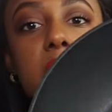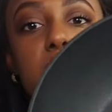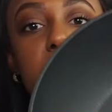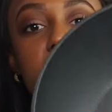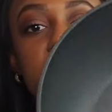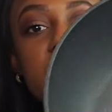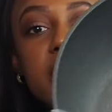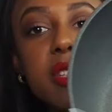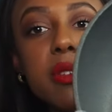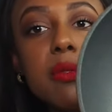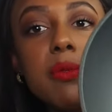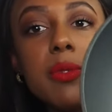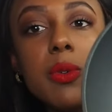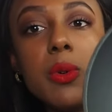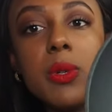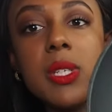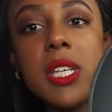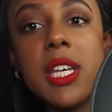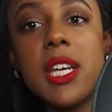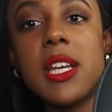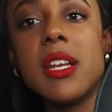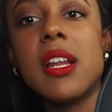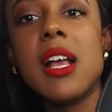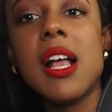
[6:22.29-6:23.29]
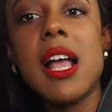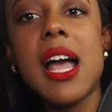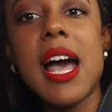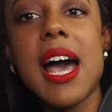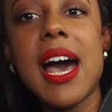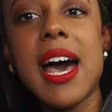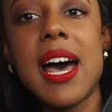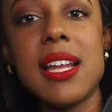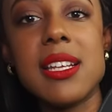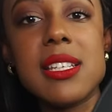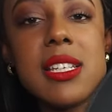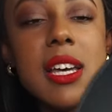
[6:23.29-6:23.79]
2014,
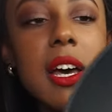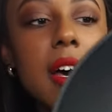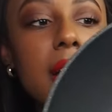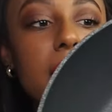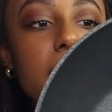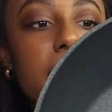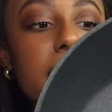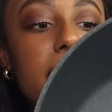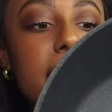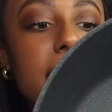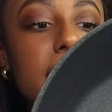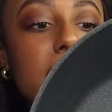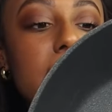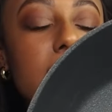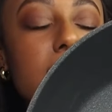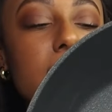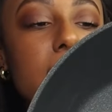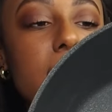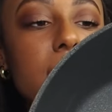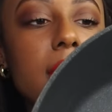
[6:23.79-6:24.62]
and I